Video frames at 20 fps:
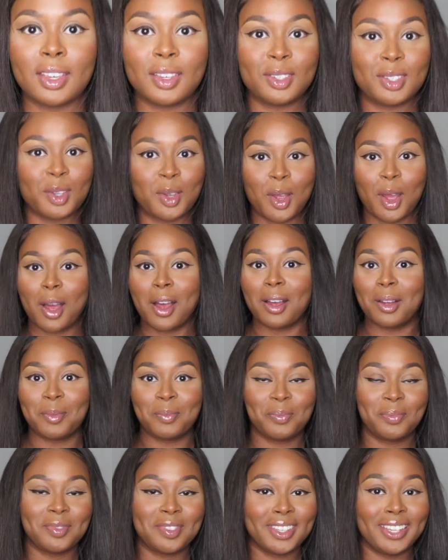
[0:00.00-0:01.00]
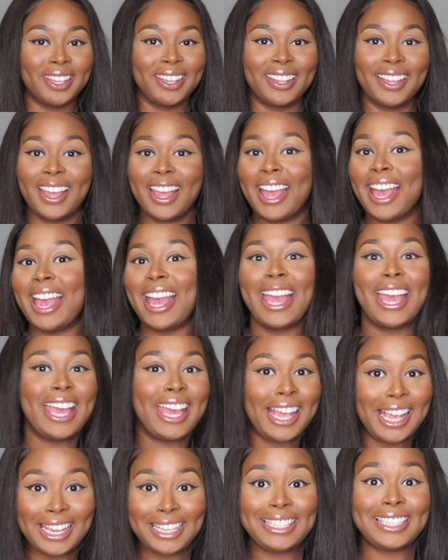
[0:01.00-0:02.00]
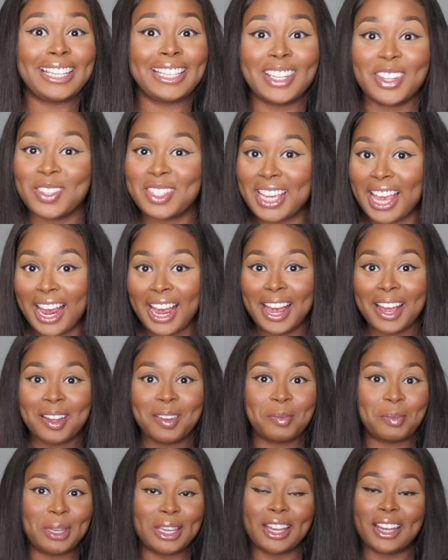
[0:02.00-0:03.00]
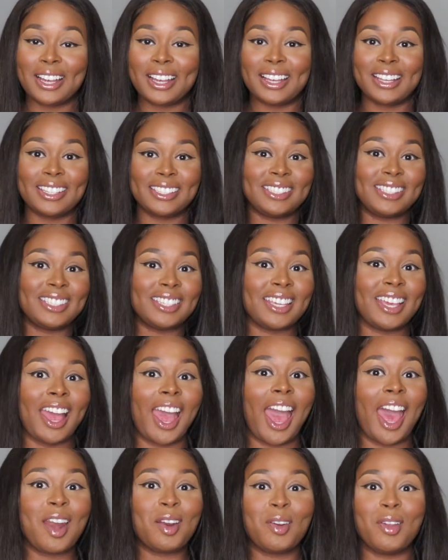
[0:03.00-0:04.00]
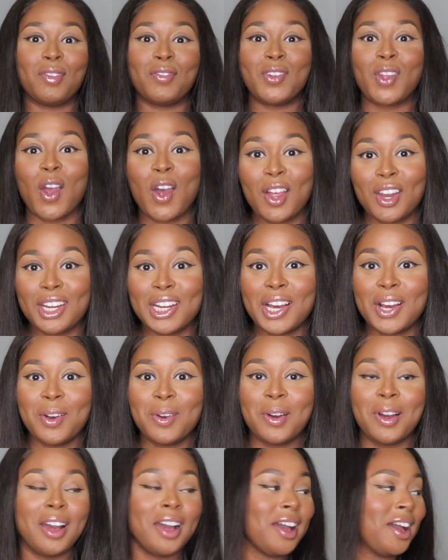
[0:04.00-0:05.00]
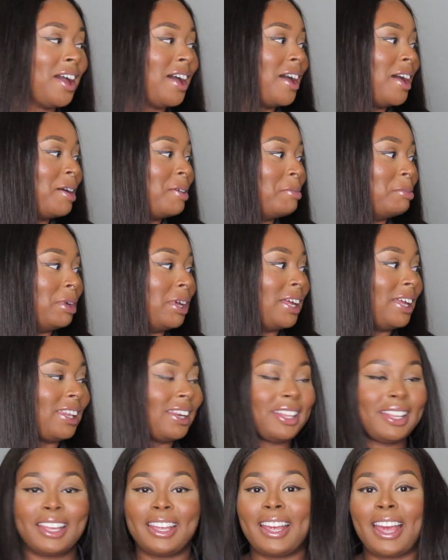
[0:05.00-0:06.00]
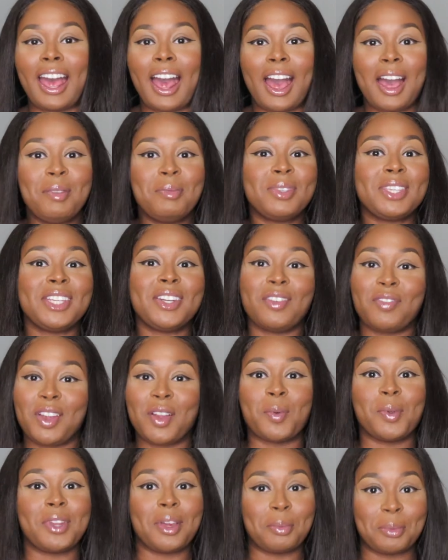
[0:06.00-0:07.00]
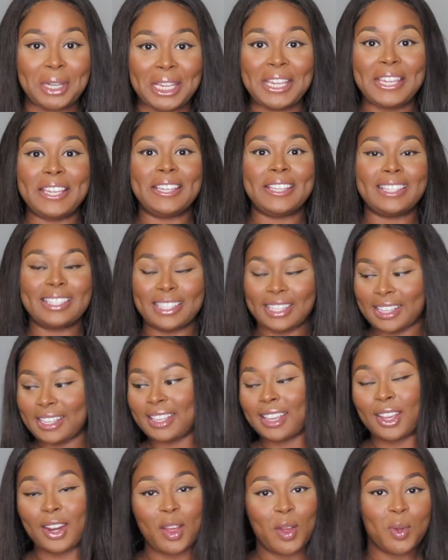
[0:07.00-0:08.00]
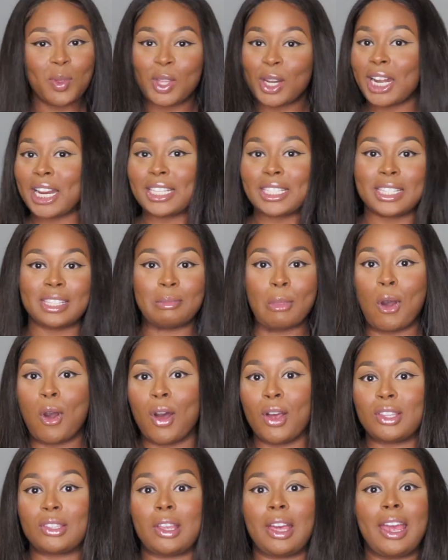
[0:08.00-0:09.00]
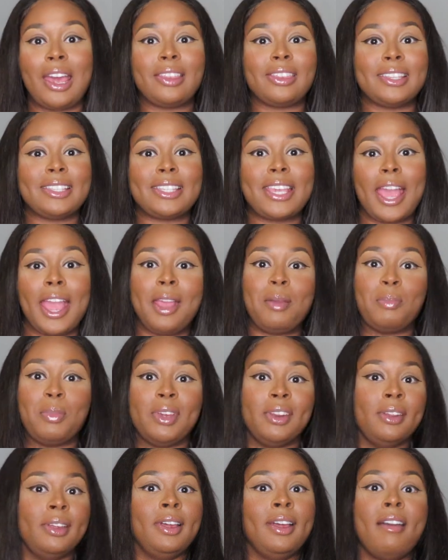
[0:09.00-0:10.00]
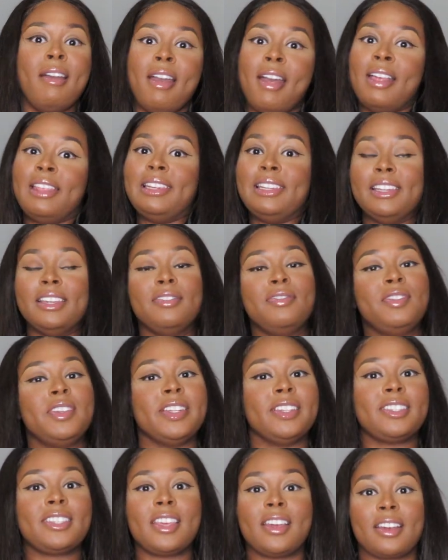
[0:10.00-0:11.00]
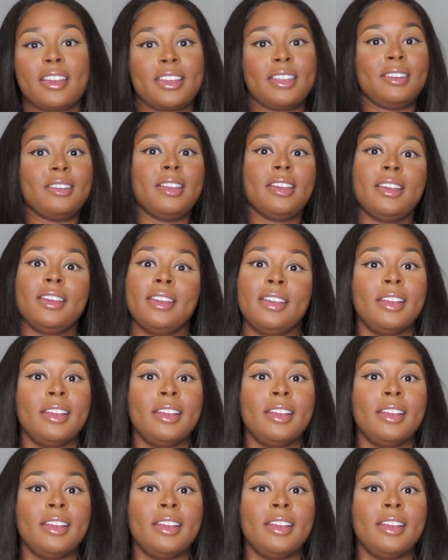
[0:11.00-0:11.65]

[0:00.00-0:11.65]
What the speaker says: So y'all, it took a little time because I don't know if y'all know, but I'm sitting up here with double D's, you know? They're not small, so I have to tape and lift and tuck and,